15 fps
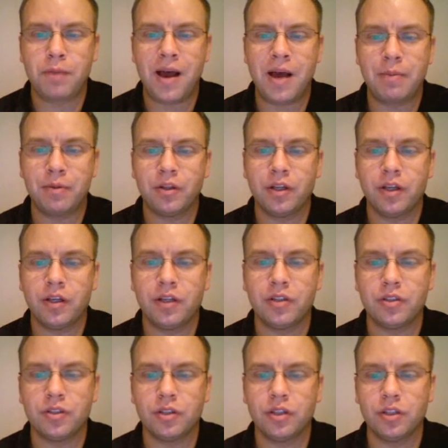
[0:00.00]
populate
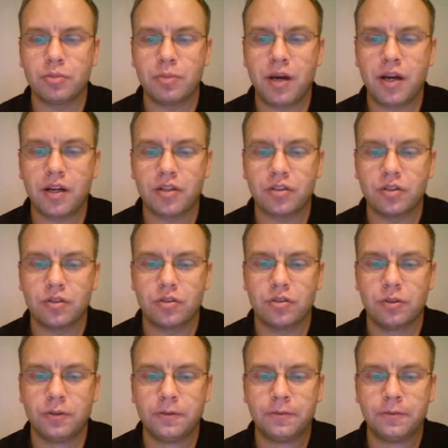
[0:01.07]
into these boxes.